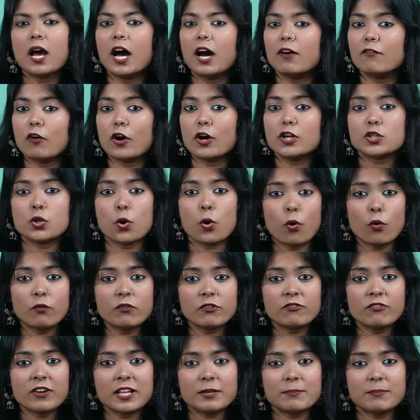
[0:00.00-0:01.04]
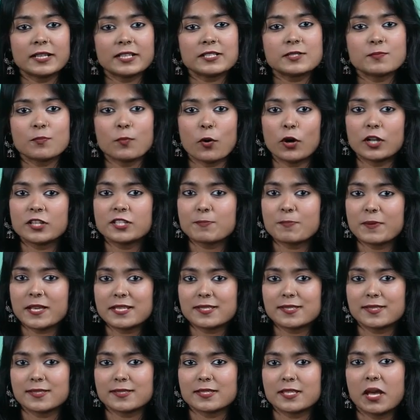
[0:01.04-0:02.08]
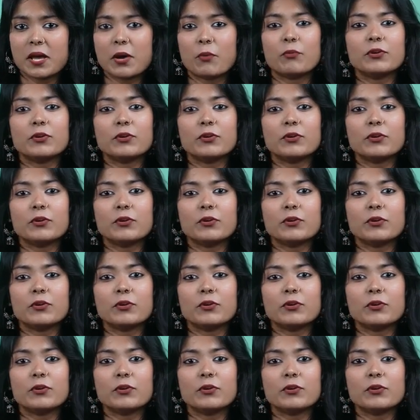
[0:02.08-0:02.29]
Avoid overwhelming small spaces